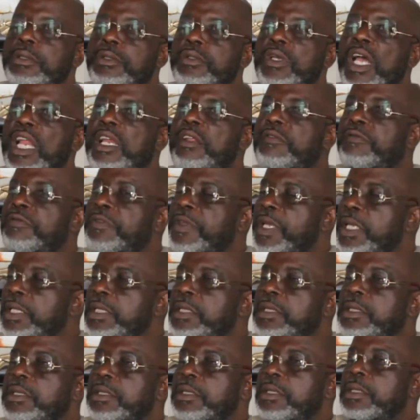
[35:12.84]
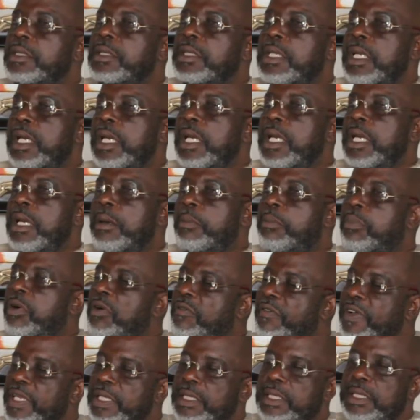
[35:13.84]
to alleviate the
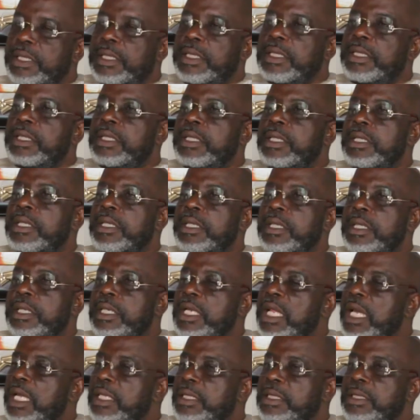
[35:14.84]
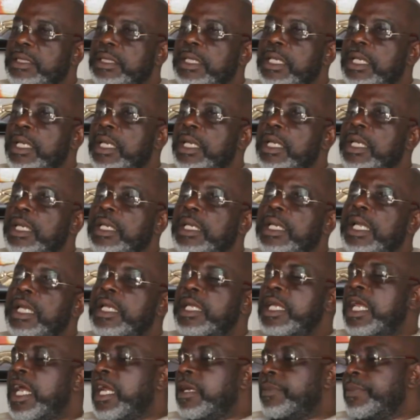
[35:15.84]
poverty that
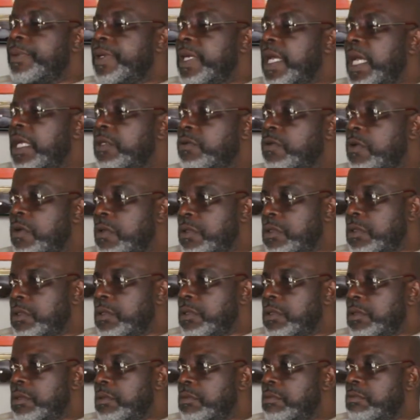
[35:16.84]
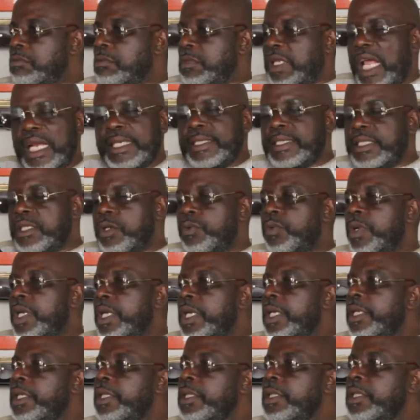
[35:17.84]
the ERP had caused. That is the
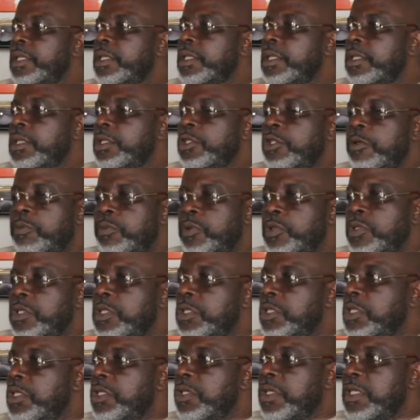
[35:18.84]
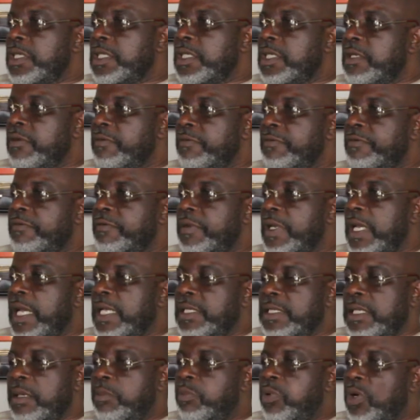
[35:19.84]
way you position yourself
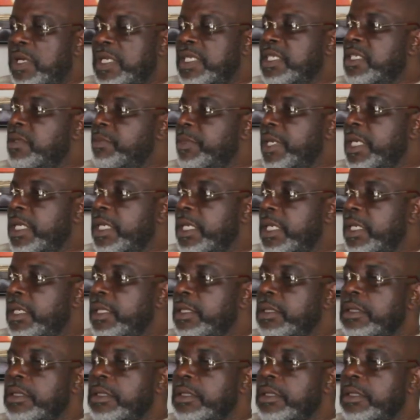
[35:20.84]
as a policymaker.